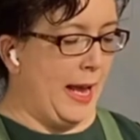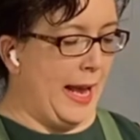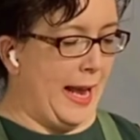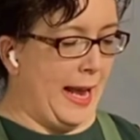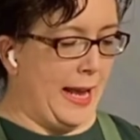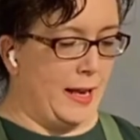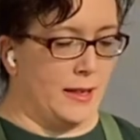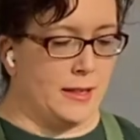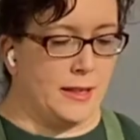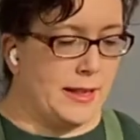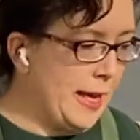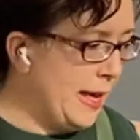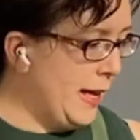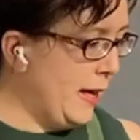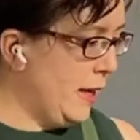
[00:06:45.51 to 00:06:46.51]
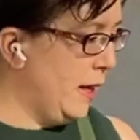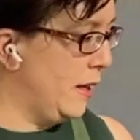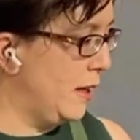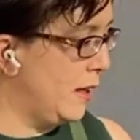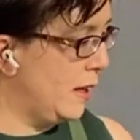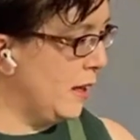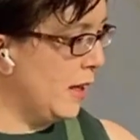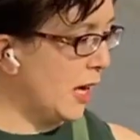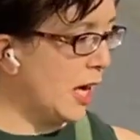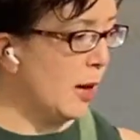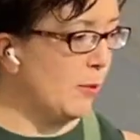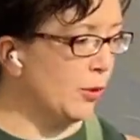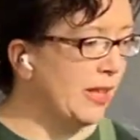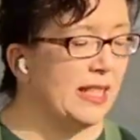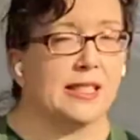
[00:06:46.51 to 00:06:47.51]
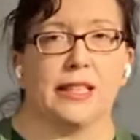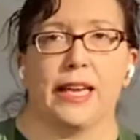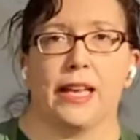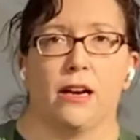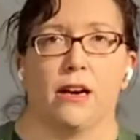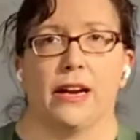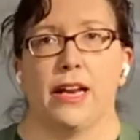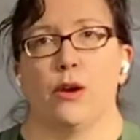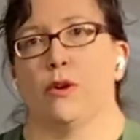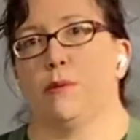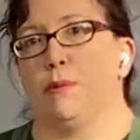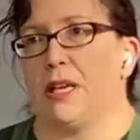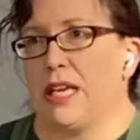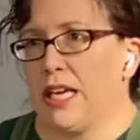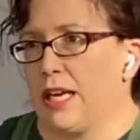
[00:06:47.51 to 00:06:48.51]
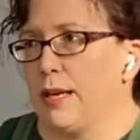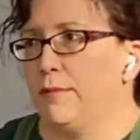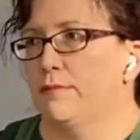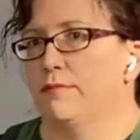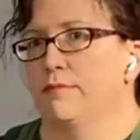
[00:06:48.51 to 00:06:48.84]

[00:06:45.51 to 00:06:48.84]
And then a couple days later, it would be